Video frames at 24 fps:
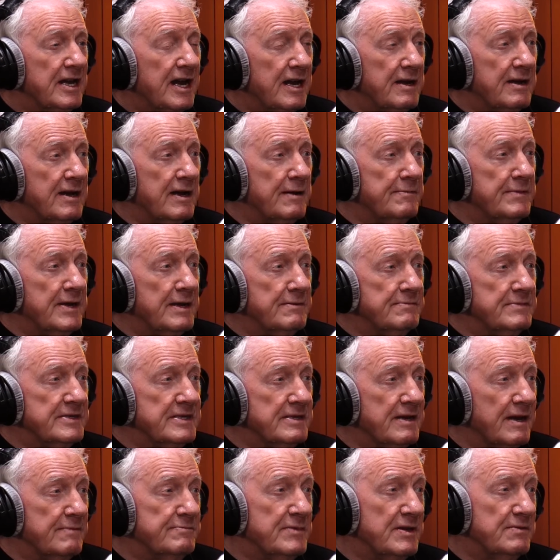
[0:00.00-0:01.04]

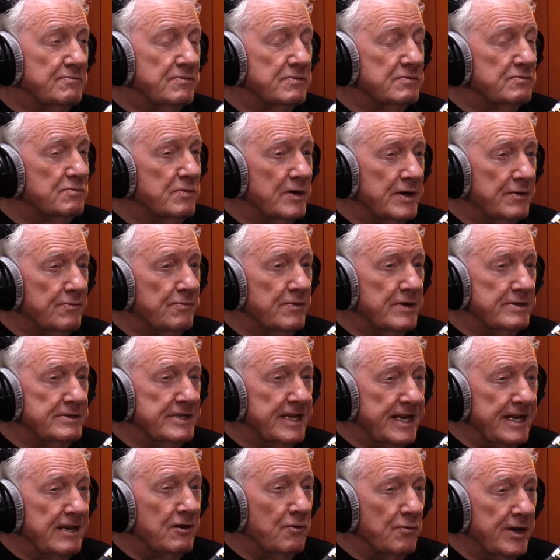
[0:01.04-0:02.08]
I mean, we
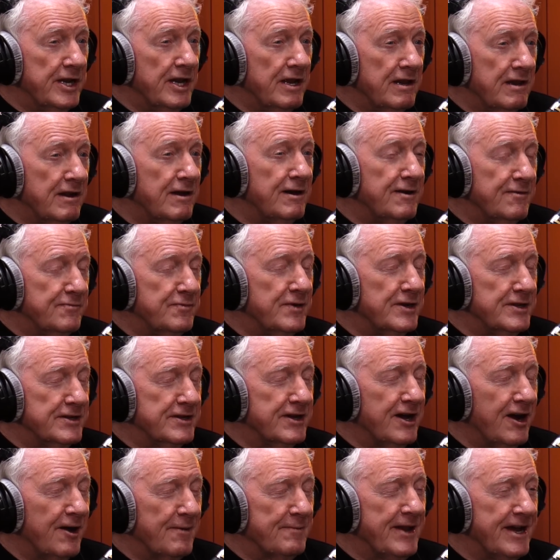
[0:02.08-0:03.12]
didn't win a lot of World
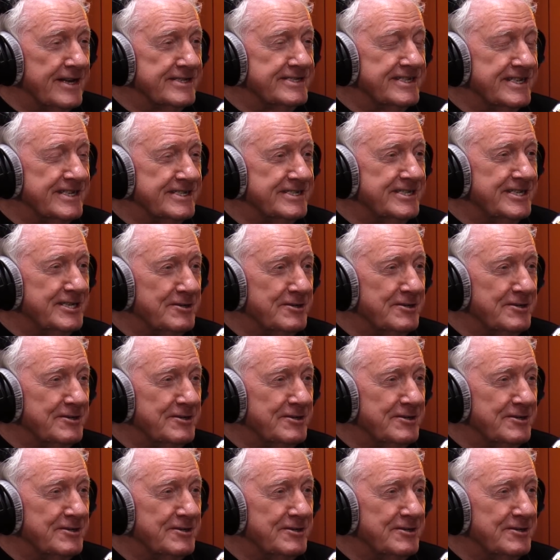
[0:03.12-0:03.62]
Carp Classics,